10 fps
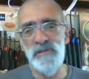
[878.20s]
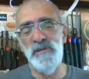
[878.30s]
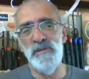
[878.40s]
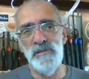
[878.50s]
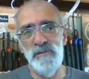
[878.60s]

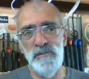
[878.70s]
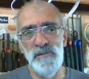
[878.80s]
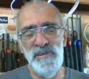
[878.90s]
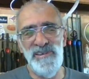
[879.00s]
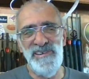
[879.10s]
this
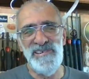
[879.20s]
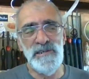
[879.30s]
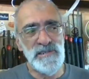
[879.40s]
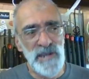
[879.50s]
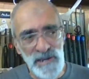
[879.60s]
is
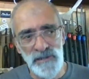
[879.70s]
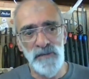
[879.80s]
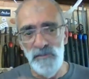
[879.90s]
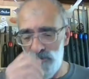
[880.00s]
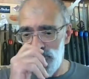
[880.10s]

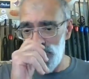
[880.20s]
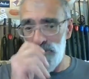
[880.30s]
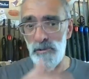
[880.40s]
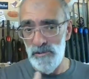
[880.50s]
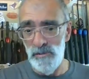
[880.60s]
intended for the
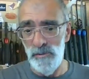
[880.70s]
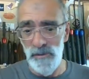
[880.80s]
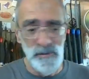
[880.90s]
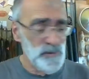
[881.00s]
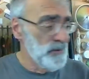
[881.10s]
newer
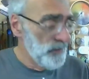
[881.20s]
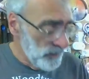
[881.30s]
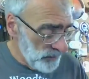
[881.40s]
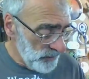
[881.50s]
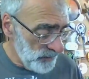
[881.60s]
Turner,
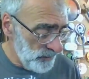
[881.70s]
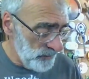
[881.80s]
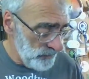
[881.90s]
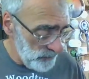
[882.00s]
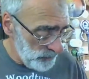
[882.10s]

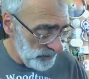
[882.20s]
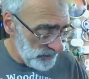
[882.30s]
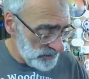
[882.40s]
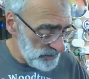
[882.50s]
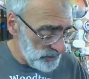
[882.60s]
uh,
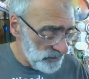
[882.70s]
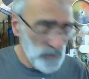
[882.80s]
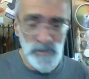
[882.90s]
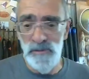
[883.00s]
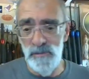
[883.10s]
but
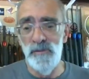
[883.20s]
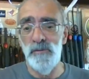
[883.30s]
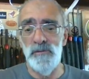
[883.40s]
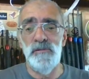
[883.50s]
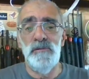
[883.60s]
not
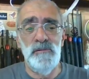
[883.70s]
not